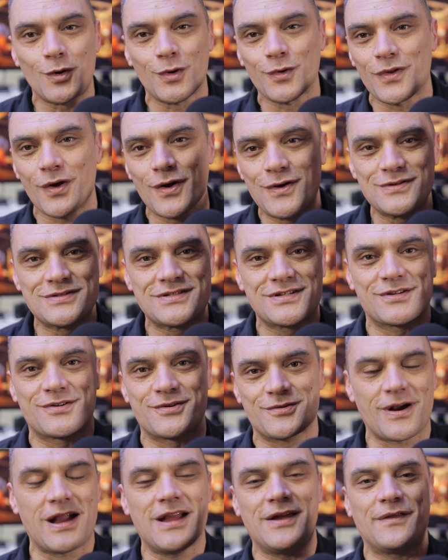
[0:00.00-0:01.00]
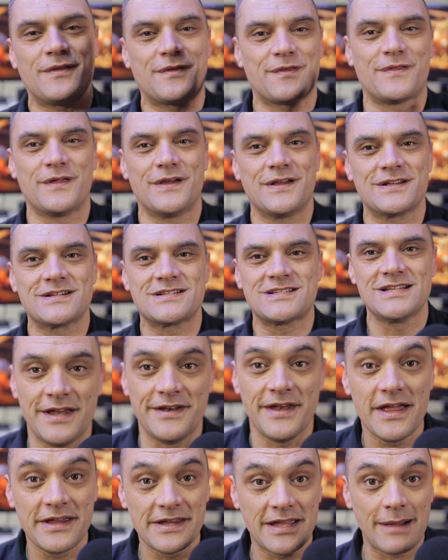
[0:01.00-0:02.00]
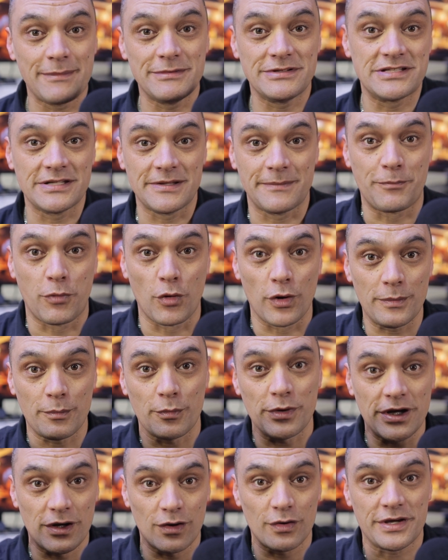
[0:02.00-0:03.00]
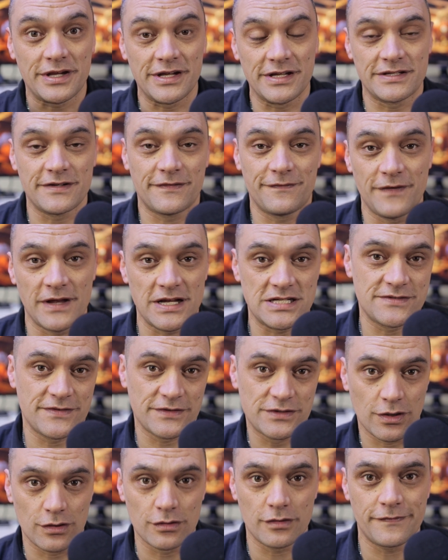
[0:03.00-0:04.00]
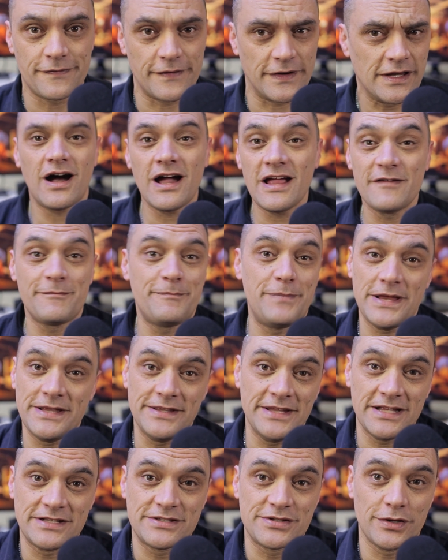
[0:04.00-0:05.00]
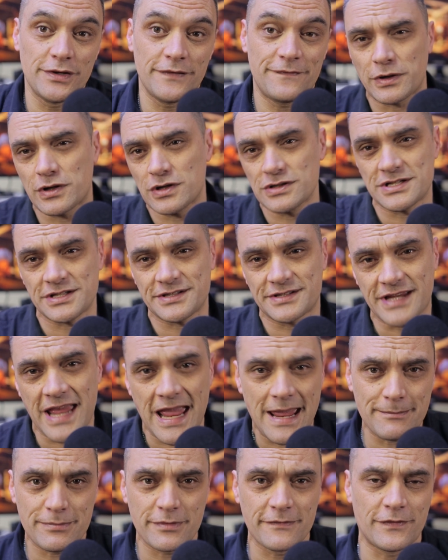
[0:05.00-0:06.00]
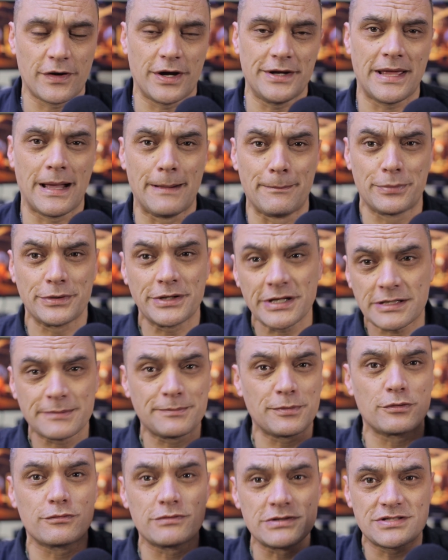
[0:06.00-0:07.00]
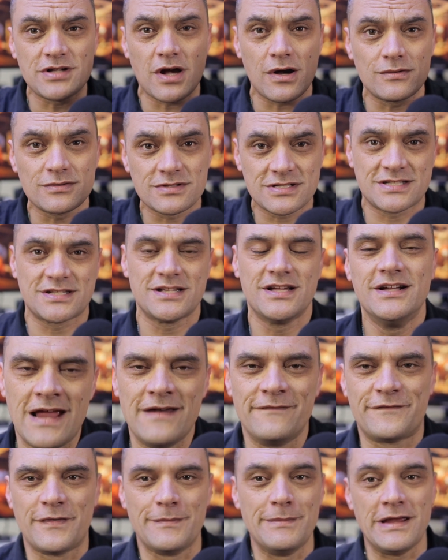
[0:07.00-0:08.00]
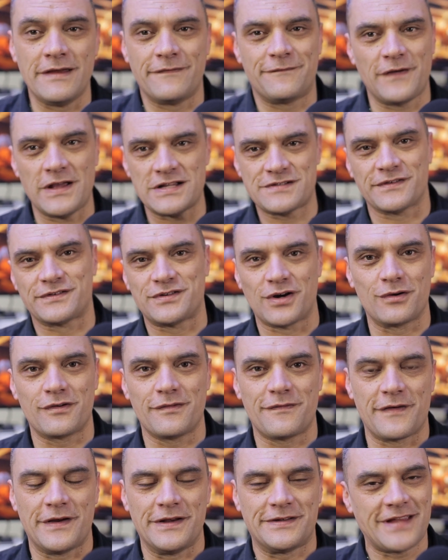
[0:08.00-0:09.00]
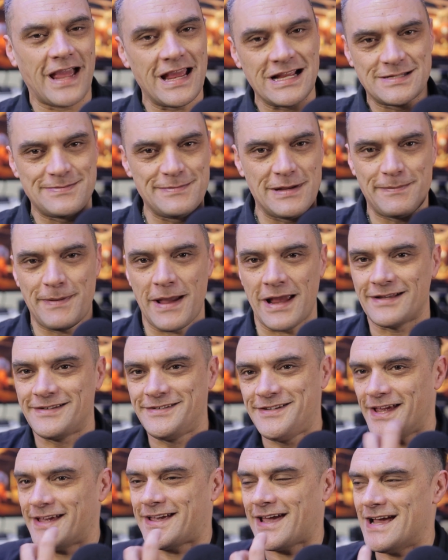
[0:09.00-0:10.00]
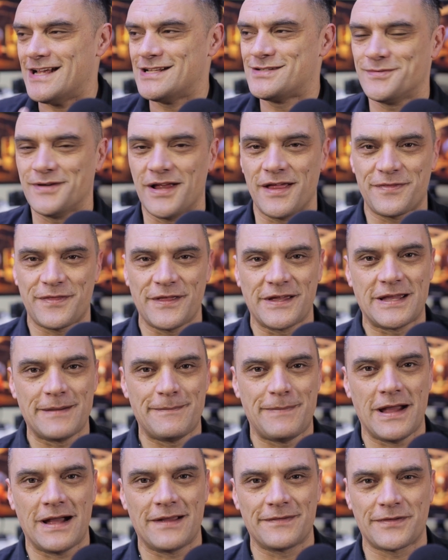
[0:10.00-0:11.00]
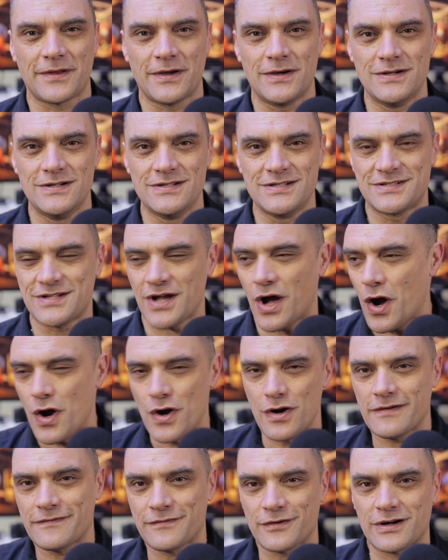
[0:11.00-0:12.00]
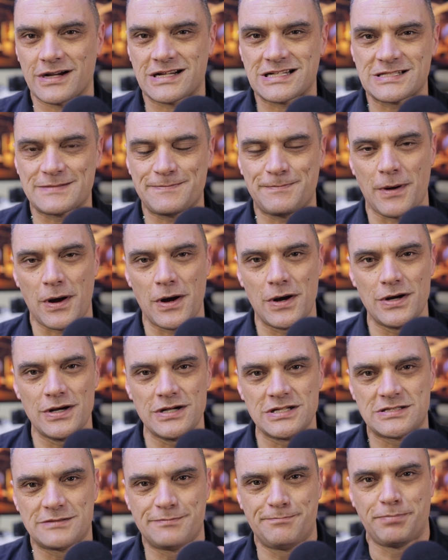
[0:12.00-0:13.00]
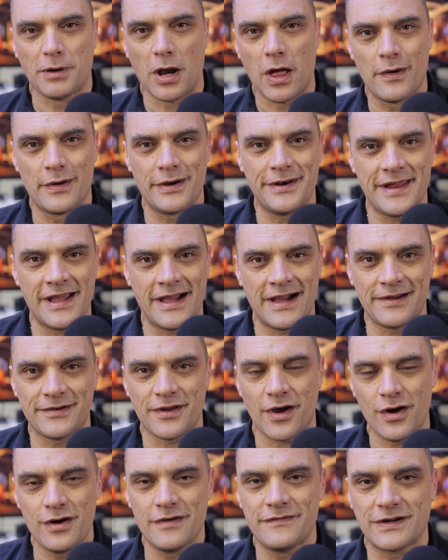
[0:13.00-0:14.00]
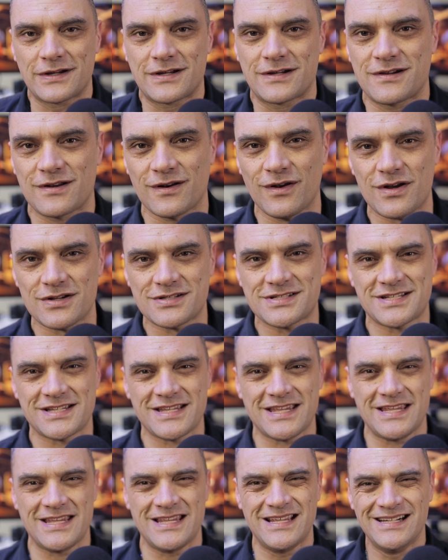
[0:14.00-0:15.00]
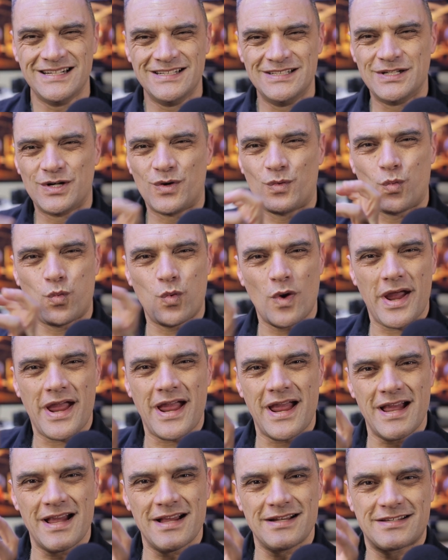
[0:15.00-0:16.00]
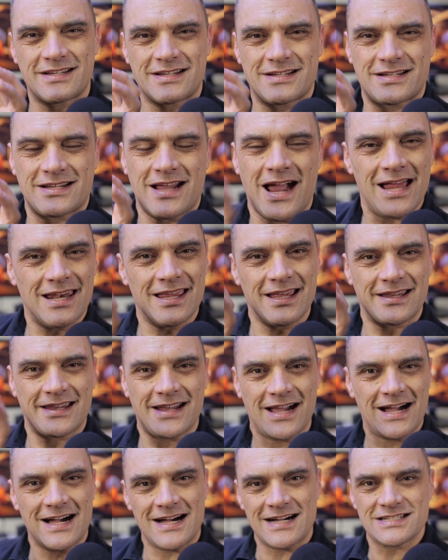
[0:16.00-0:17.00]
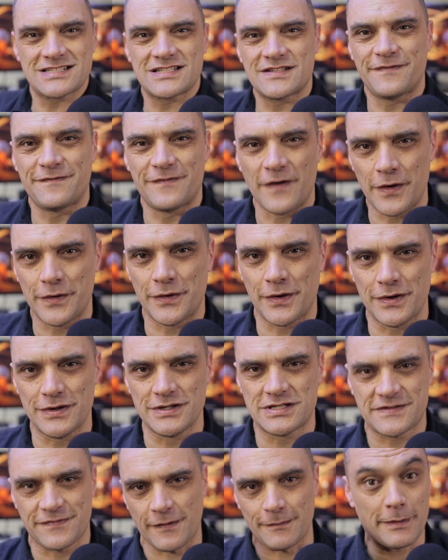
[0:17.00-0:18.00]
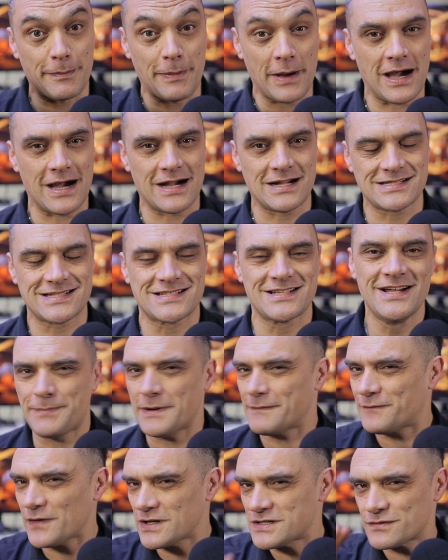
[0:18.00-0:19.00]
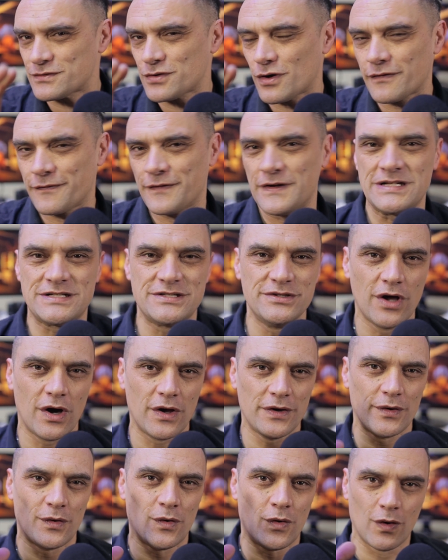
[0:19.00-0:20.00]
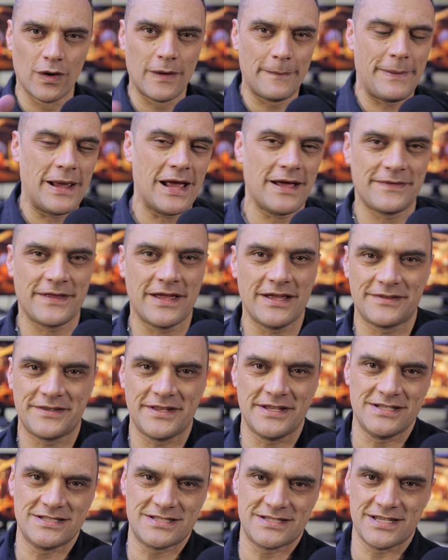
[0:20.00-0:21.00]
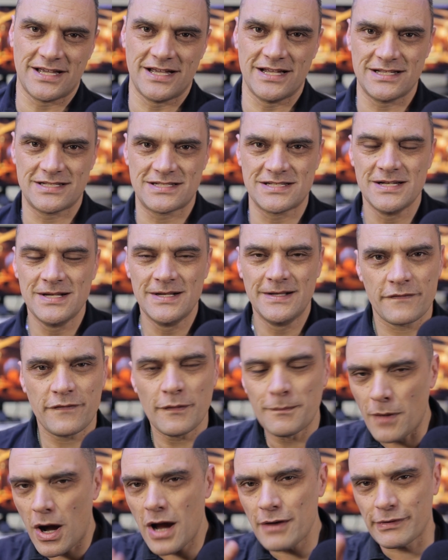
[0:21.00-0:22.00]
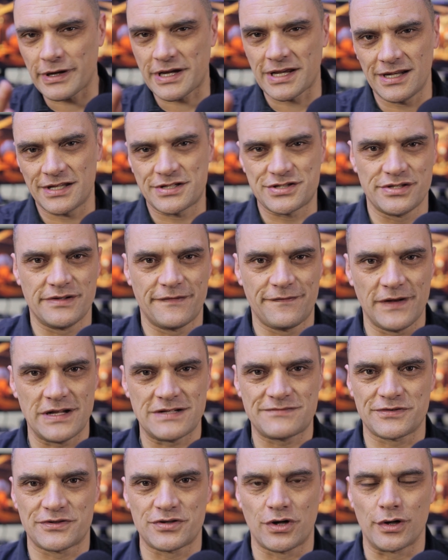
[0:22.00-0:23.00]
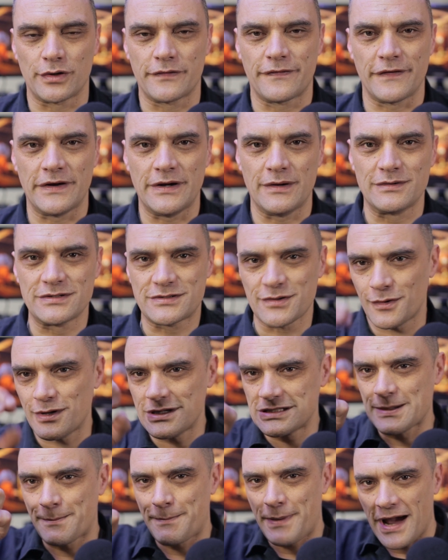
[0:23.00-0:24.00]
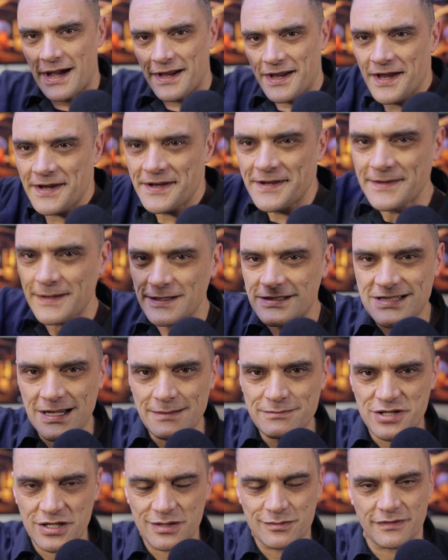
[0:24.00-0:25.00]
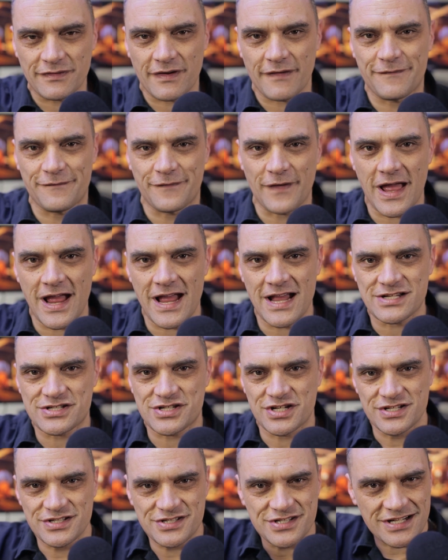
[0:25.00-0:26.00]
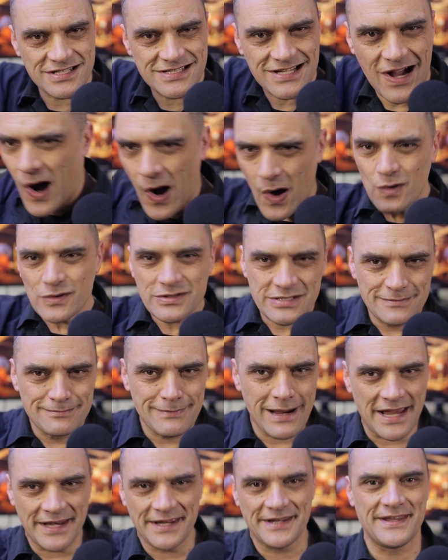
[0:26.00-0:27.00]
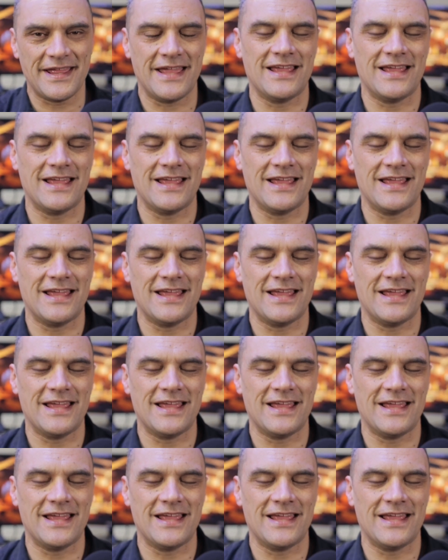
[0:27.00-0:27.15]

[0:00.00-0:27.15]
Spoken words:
all those great things. And now you're coming to the point where you're looking into flash photography. I have been there too because it can provide unpredictable results. And for me, flash photography takes me back decades when I think about those overexposed, blown out, over glossy, weird, color cast photos from the past. But flash photography is not all about that these days. From my recollection of flash photography, it was always about hitting the subject with a flash and just ultimating